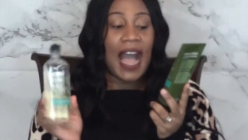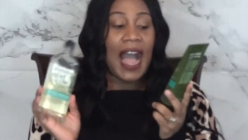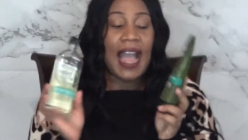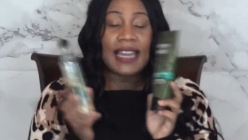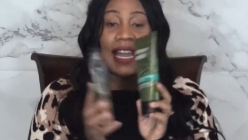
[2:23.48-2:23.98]

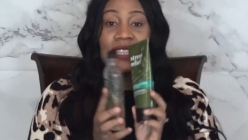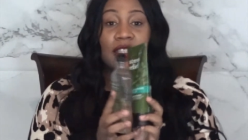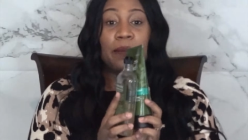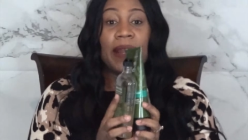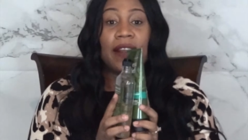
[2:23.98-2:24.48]
I like
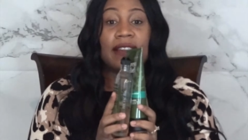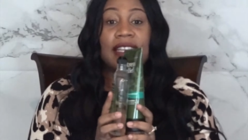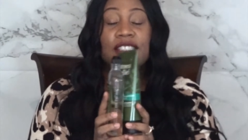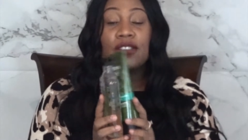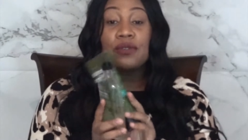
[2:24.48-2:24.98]
to pair
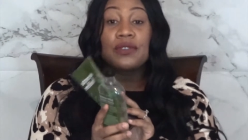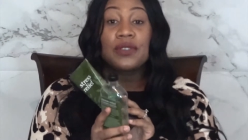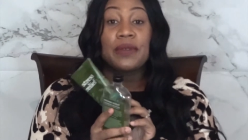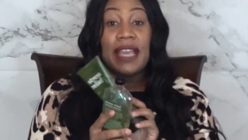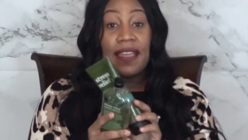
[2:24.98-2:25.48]
these two
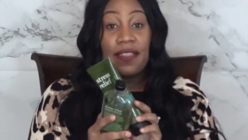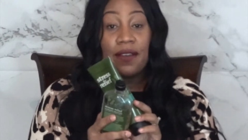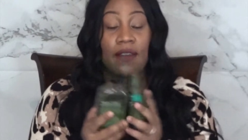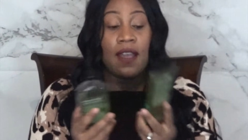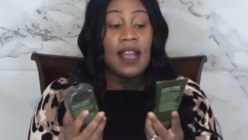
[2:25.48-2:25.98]

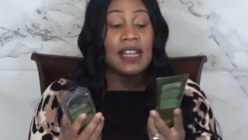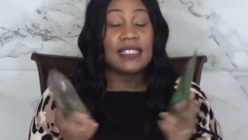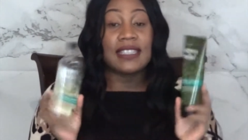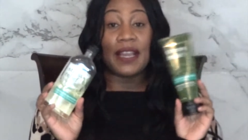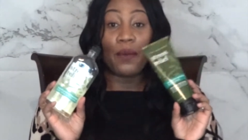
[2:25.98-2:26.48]
together
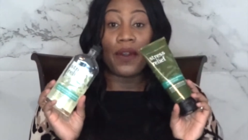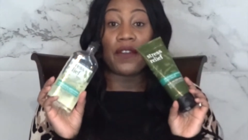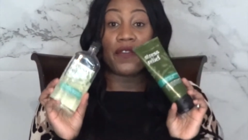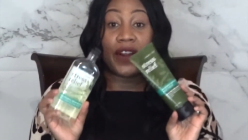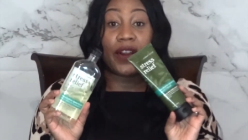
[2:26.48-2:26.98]
because they
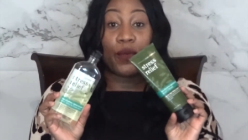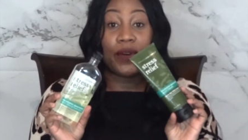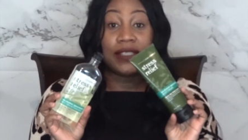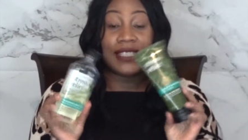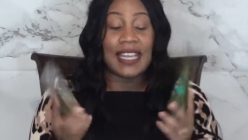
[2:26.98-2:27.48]
work very
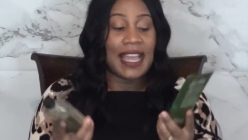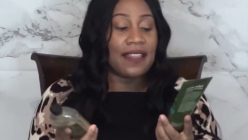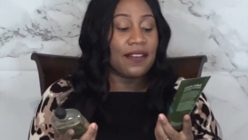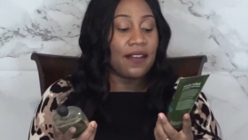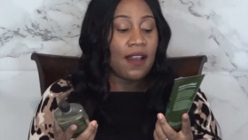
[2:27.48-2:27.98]
well
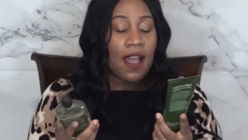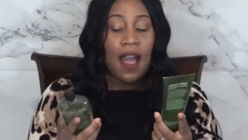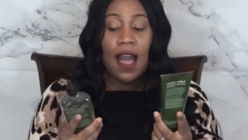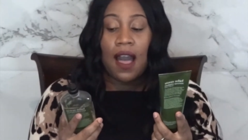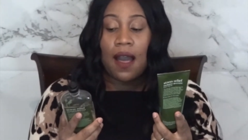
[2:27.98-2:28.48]
together.
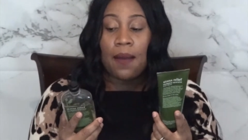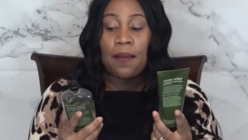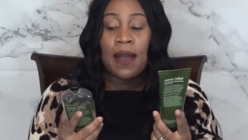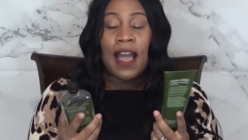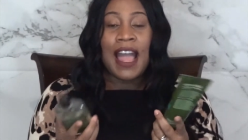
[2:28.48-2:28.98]

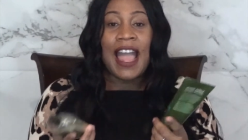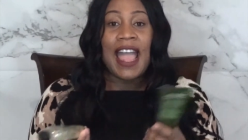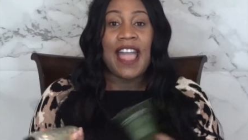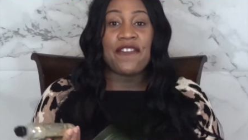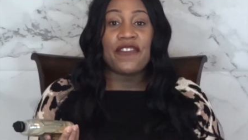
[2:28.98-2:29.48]
Um,
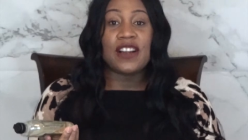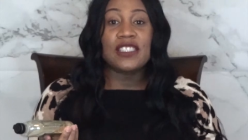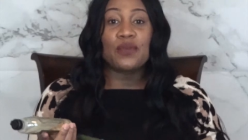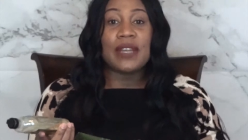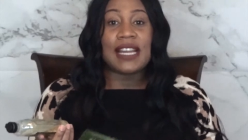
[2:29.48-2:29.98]
at
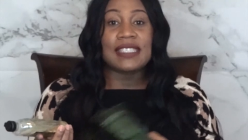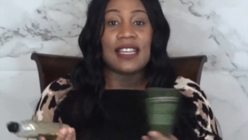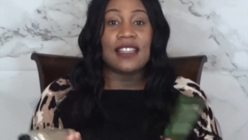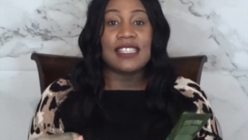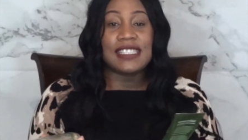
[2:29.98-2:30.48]
first, when I
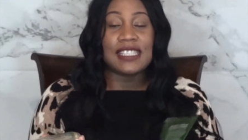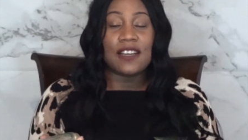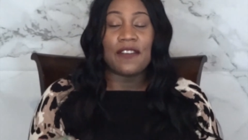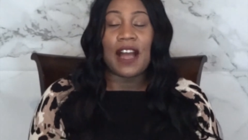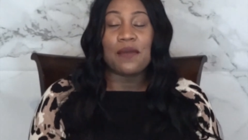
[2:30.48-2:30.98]
saw this
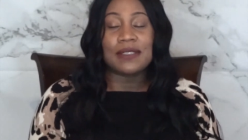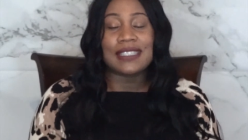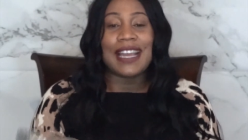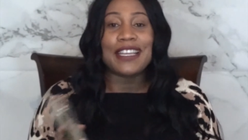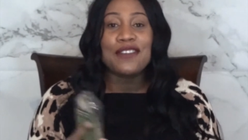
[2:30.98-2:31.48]
stuff, I was
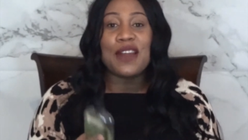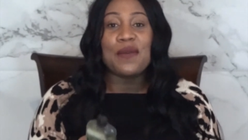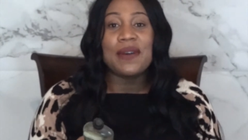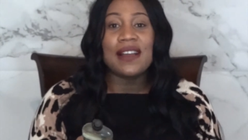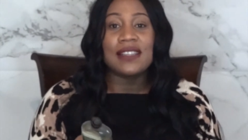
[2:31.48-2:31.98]
like, you
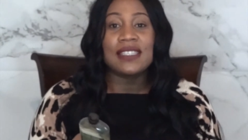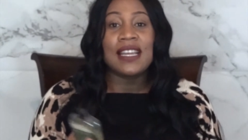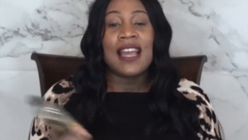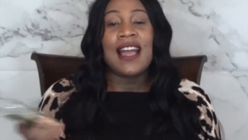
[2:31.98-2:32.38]
know what?